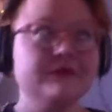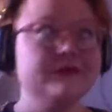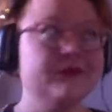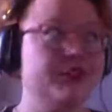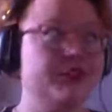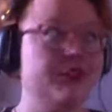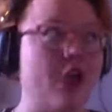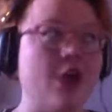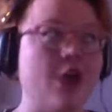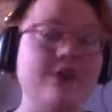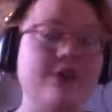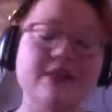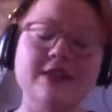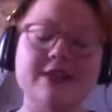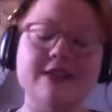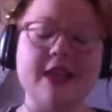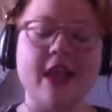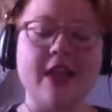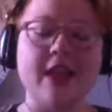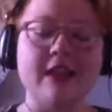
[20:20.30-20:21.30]
So that's
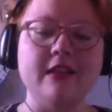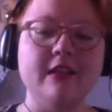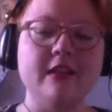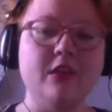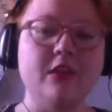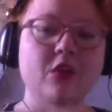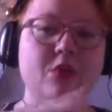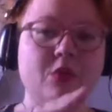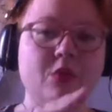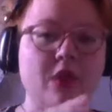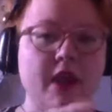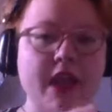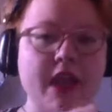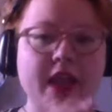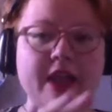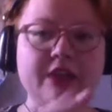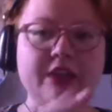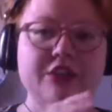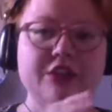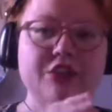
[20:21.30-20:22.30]
adding a little more
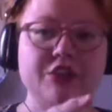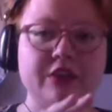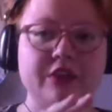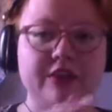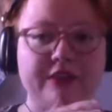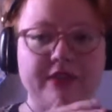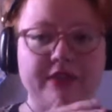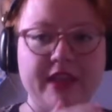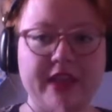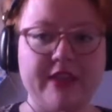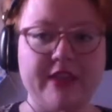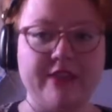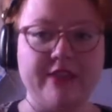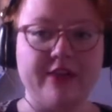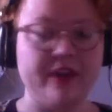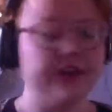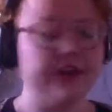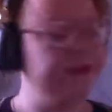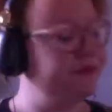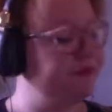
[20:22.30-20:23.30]
extra
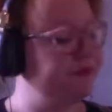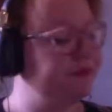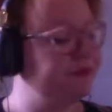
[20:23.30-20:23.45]
flavor.